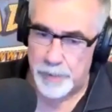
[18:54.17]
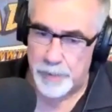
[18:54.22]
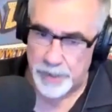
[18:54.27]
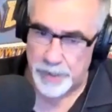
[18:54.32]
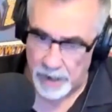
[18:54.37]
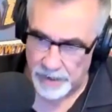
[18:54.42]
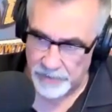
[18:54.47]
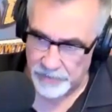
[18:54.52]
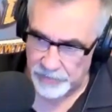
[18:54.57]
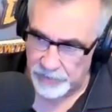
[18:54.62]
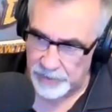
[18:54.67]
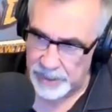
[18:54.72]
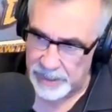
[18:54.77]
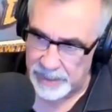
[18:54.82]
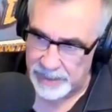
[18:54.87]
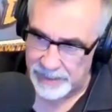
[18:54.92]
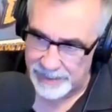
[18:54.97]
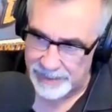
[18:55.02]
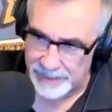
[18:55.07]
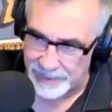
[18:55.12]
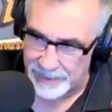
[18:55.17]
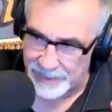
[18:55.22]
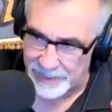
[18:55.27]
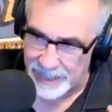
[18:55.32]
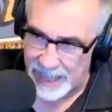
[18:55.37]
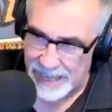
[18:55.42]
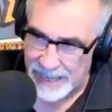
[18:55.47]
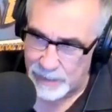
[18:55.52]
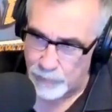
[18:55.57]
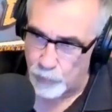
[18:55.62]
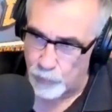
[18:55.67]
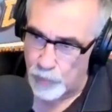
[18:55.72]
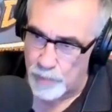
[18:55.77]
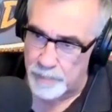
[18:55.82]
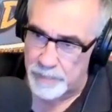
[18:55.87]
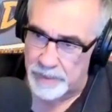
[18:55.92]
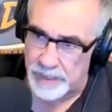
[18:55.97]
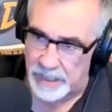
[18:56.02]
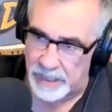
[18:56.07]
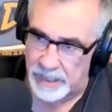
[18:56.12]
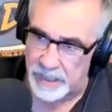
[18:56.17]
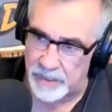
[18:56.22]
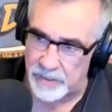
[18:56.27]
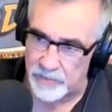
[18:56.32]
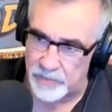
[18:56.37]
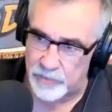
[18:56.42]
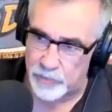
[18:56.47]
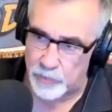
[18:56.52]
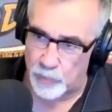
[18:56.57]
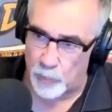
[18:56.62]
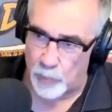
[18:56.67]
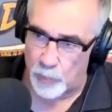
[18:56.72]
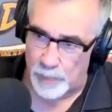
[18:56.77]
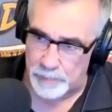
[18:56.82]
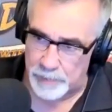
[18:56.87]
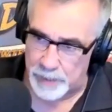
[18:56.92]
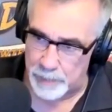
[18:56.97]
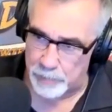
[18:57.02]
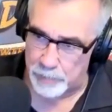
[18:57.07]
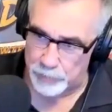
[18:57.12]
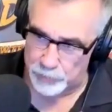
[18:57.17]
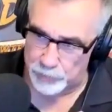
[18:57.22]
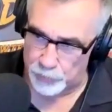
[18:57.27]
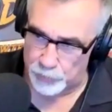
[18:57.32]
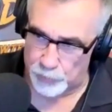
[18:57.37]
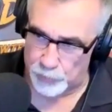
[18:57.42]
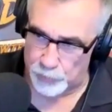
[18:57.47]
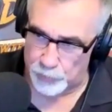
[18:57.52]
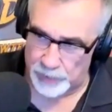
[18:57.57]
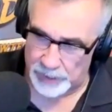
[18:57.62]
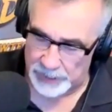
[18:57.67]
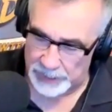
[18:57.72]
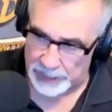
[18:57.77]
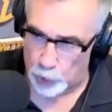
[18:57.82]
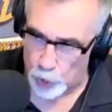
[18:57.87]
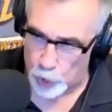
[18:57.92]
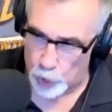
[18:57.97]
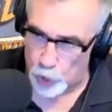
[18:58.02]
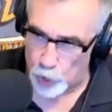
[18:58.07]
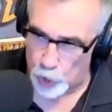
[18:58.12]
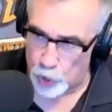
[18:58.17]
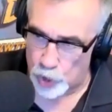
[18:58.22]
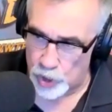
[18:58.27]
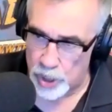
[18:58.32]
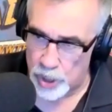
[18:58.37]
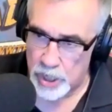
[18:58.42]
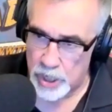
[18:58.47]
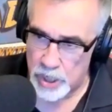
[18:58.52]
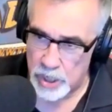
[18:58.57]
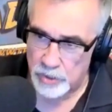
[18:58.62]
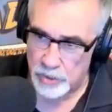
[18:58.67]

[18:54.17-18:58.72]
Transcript: But honestly, Lightroom is what people should really learn